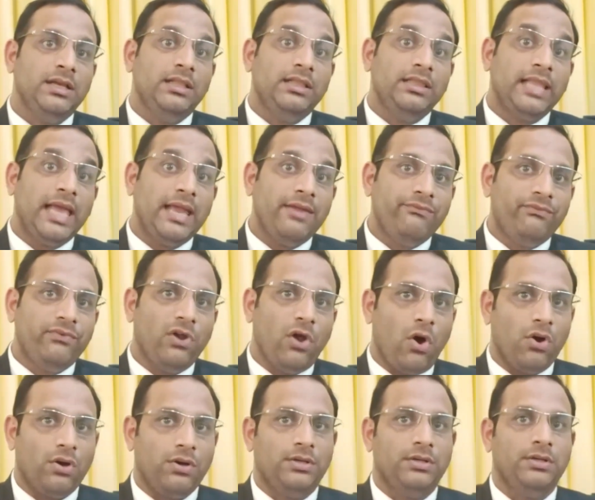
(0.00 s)
lifelong.
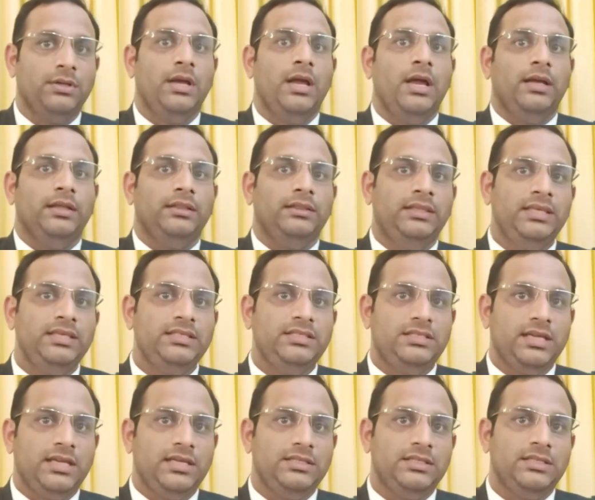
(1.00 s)
These
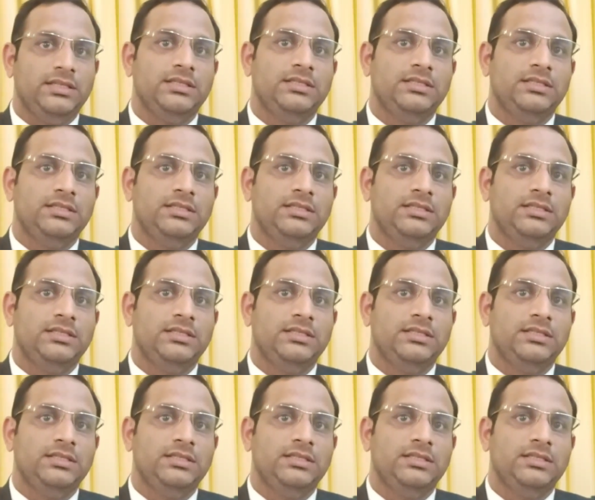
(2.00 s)
changes